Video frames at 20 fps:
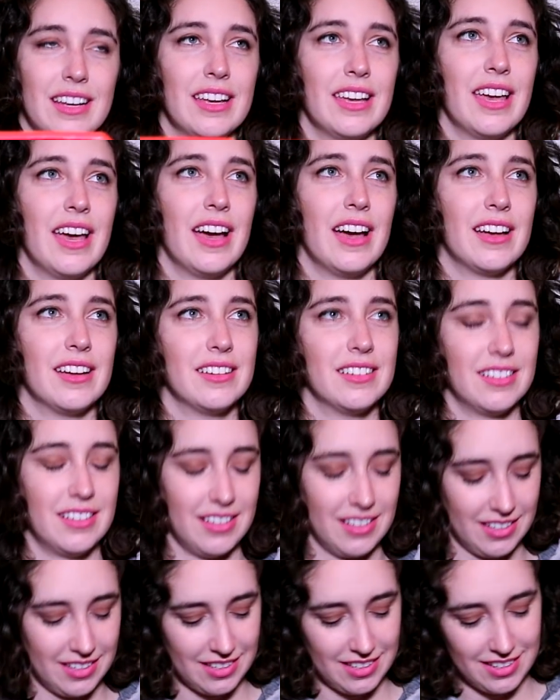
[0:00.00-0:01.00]
Yeah.
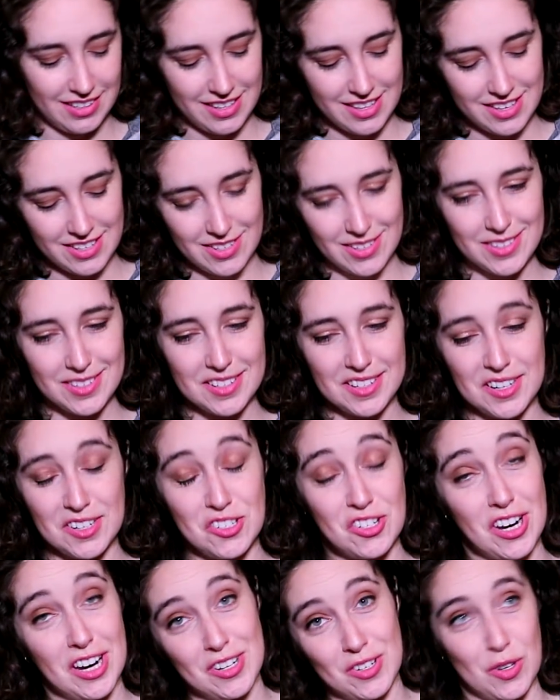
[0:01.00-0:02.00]
This isn't a
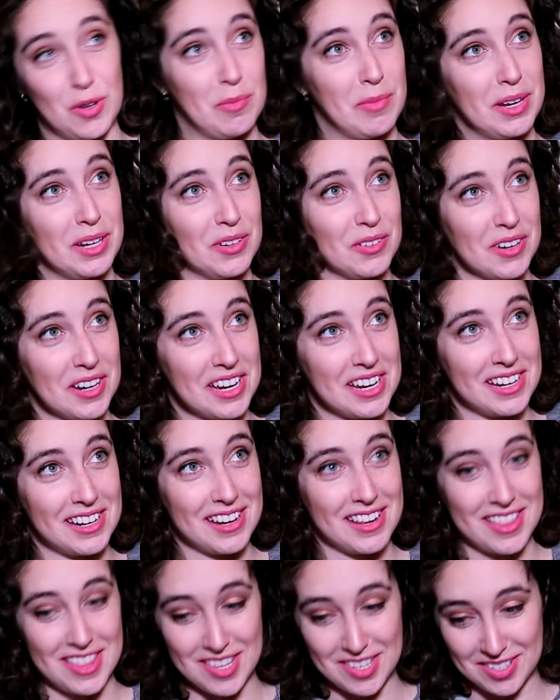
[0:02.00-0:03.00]
gentle money rain.
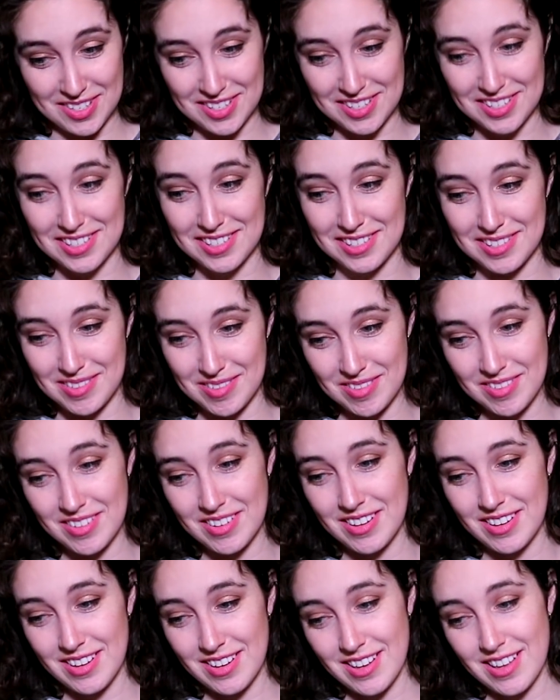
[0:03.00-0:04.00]
This is
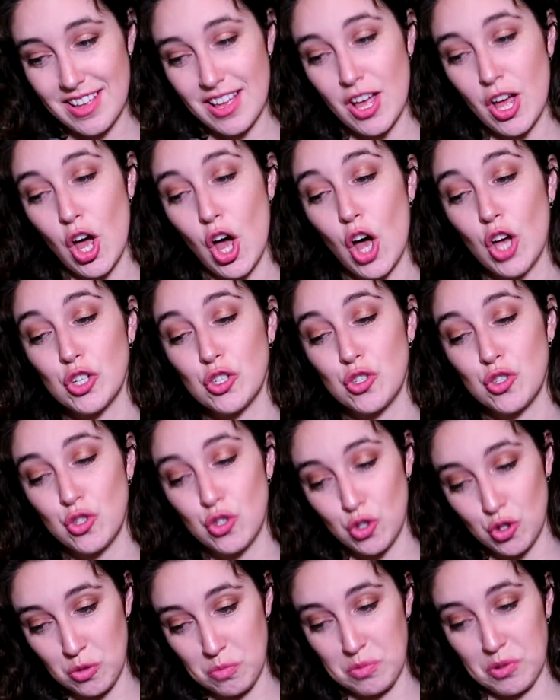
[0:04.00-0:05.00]
a
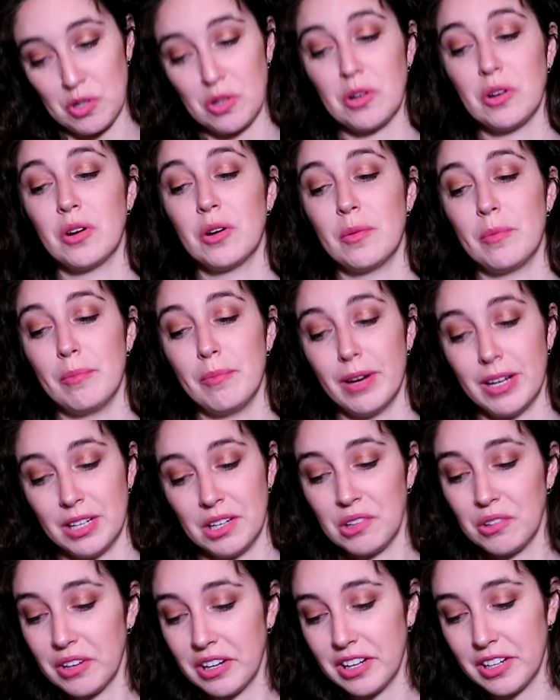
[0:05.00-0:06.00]
super
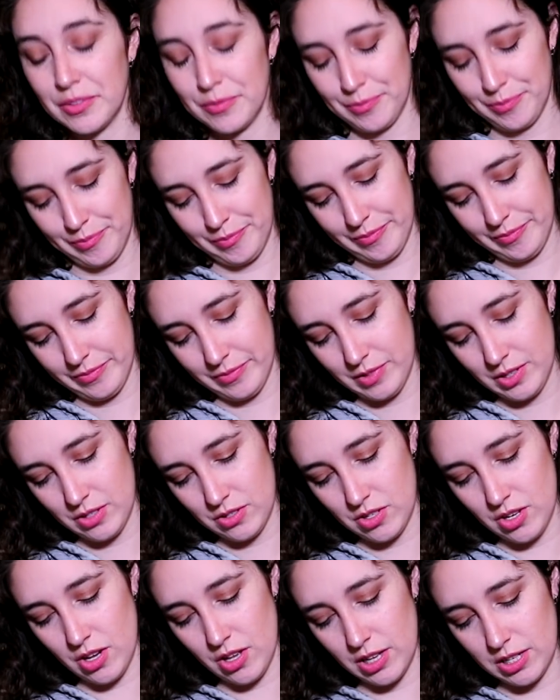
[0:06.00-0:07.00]
money rain.
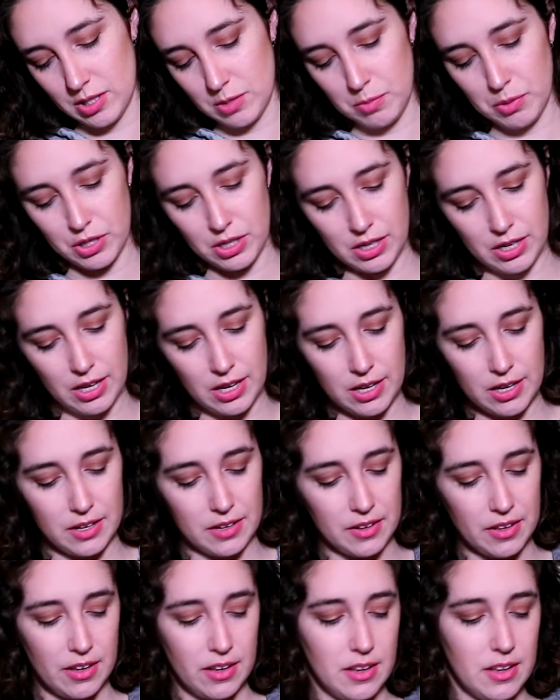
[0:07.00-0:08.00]
So let's put it in,
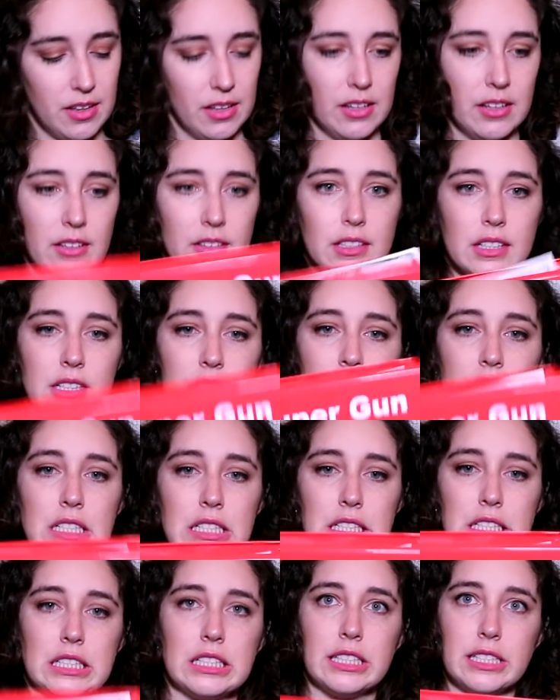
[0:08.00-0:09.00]

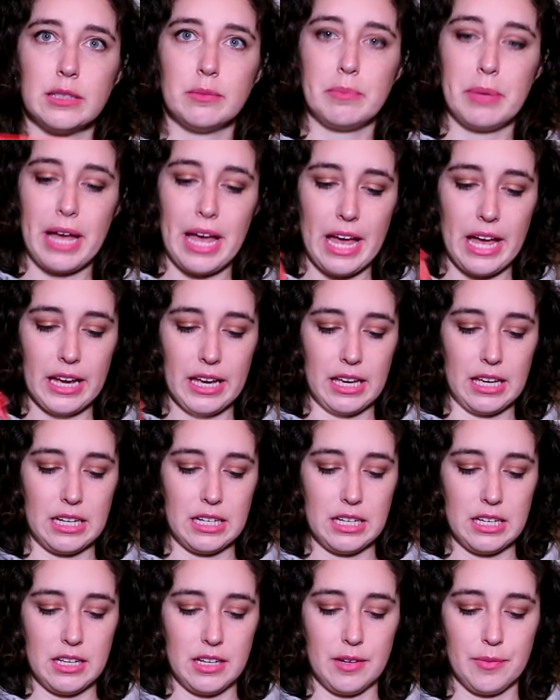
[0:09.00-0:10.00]
kind of pack it
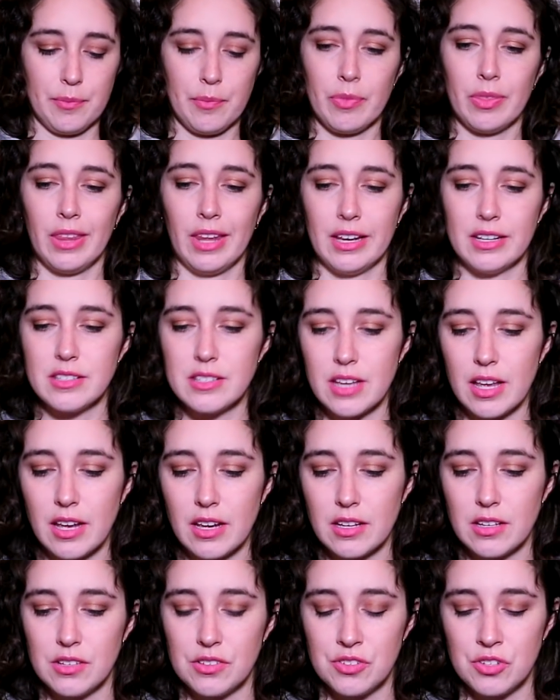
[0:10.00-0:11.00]
in. It
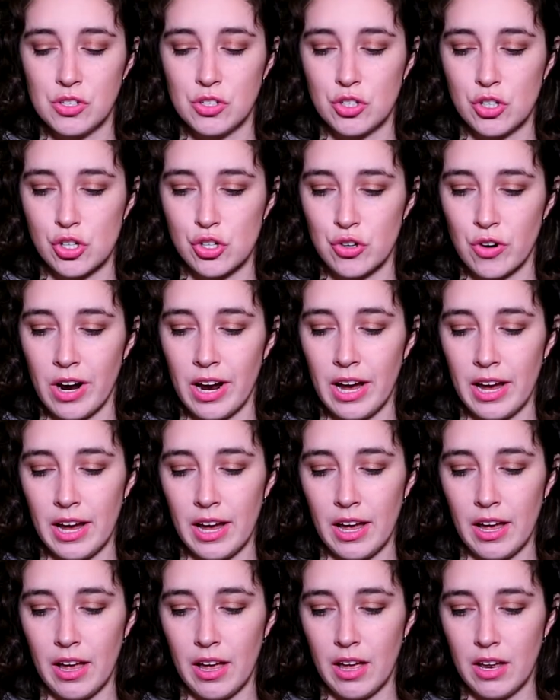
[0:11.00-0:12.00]
says to
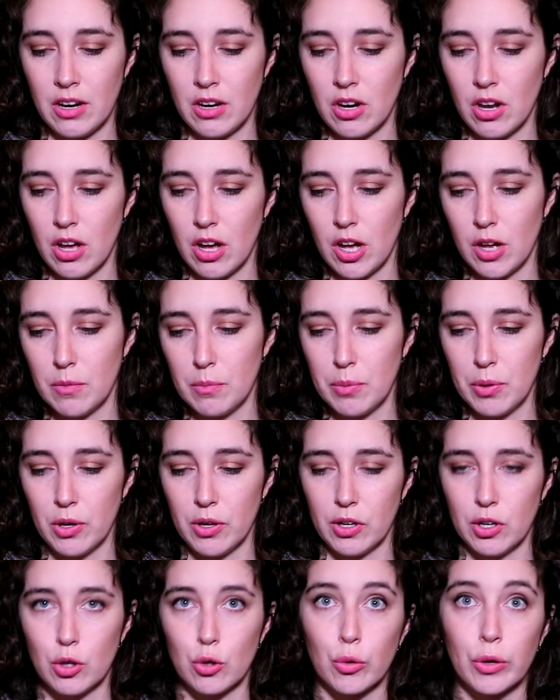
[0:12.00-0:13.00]
try and not
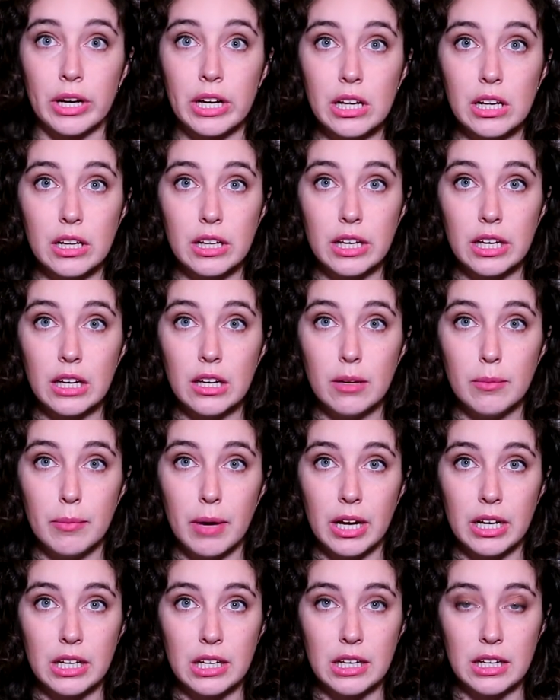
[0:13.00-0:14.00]
put crinkly
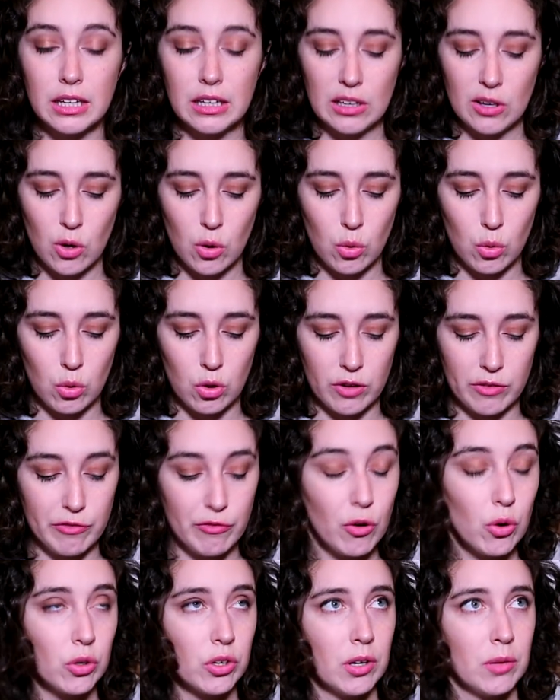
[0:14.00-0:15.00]
money or
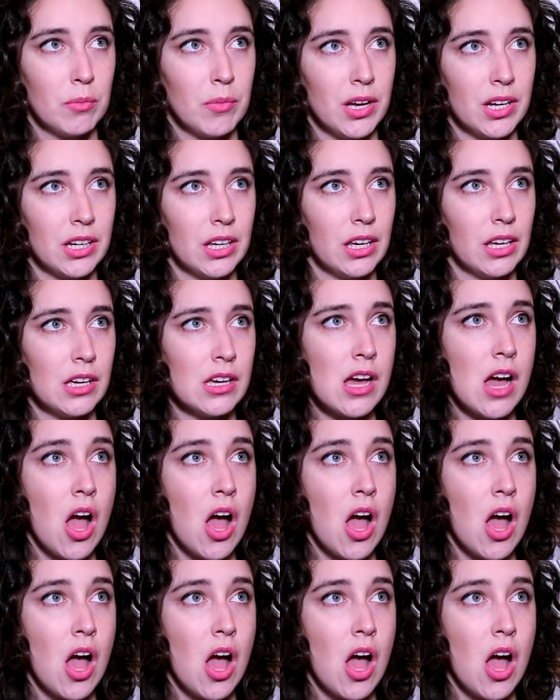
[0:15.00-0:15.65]
folded money.